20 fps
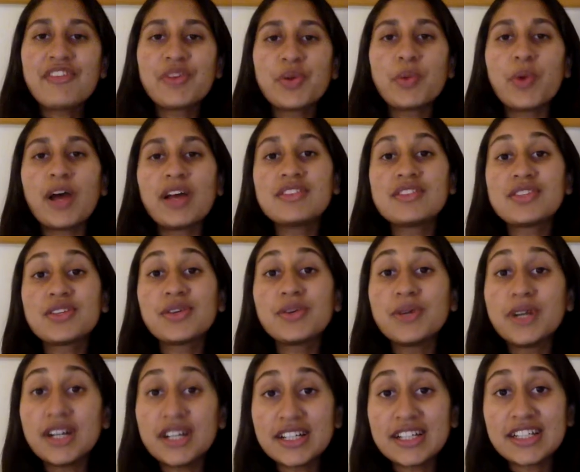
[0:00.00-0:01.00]
Everyone, so
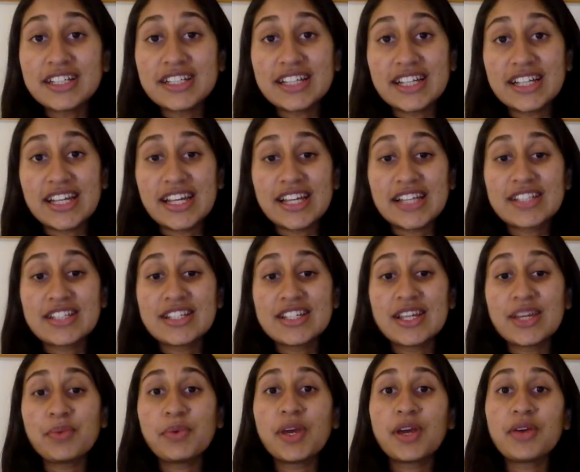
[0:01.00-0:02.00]
you heard it correct.
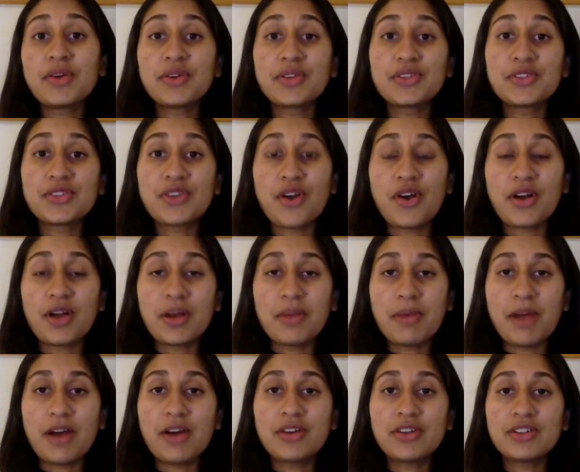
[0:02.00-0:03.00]
Today we are going to talk
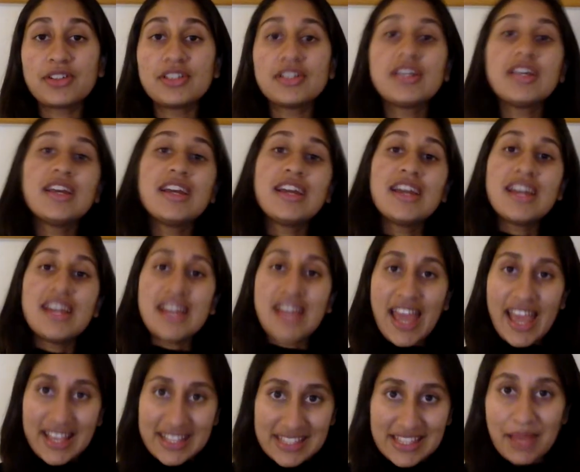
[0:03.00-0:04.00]
about
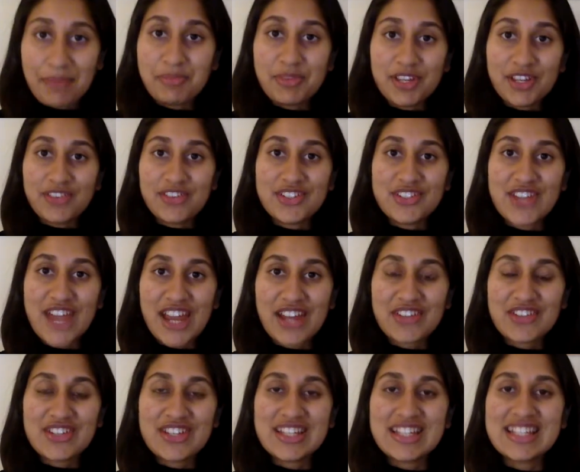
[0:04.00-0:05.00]
accepting
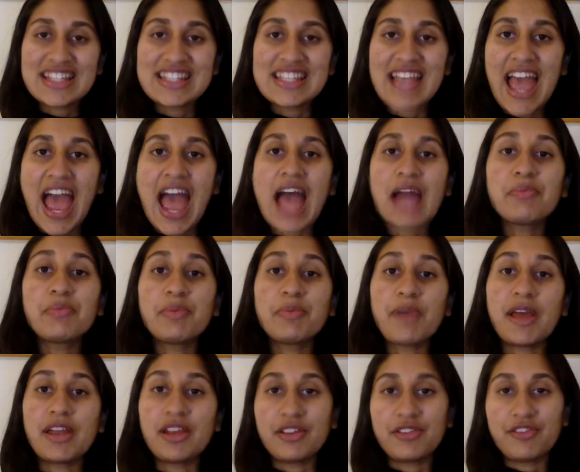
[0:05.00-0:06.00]
rejections and
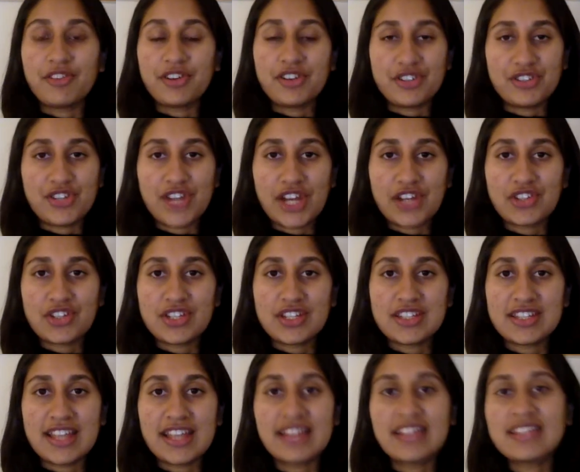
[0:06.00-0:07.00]
preparing for
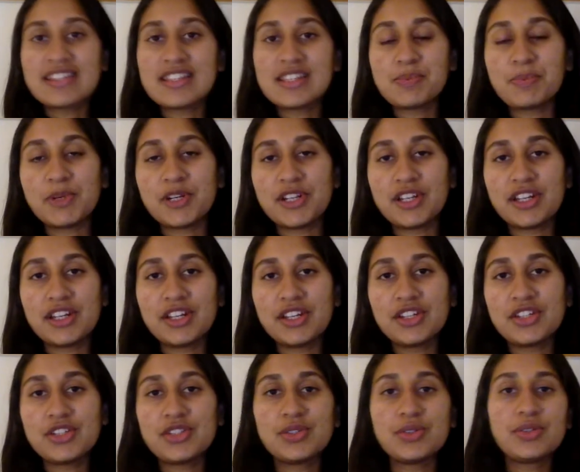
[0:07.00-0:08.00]
rejections, and this is
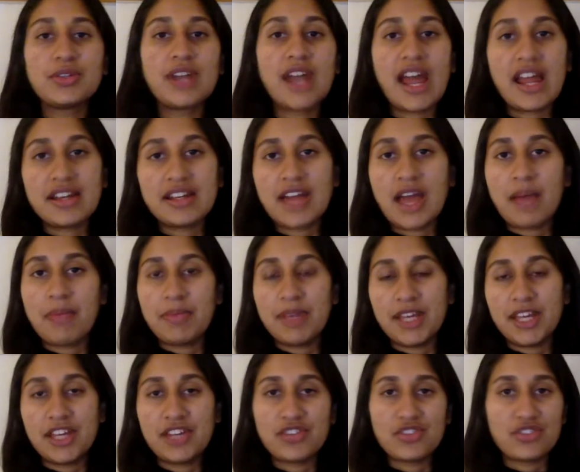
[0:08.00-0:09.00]
pertaining to grant
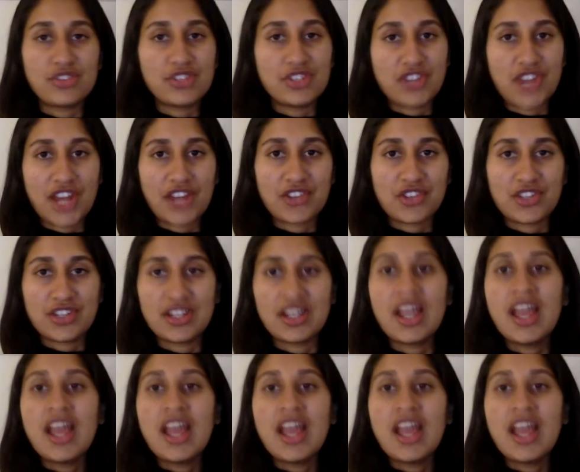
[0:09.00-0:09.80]
application rejection.